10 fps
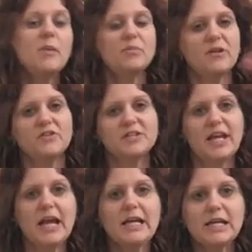But if you
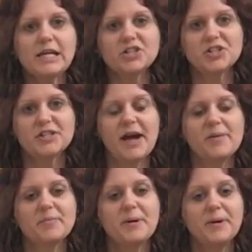take each
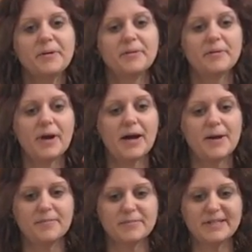step,
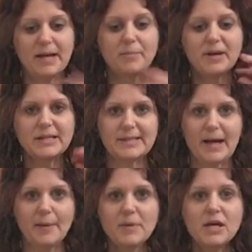step by
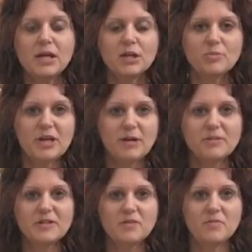step, you'll be
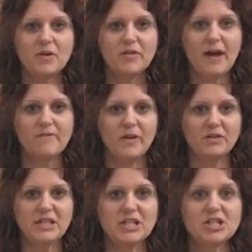able to build that
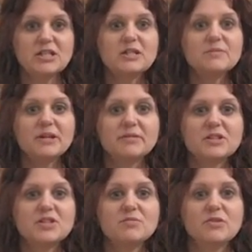foundation to be able
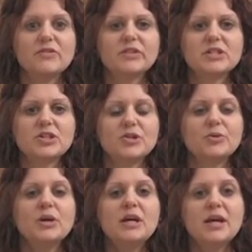to move into
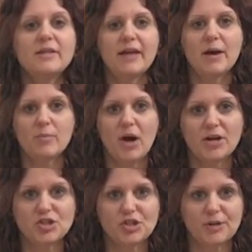that
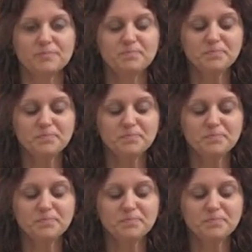posture.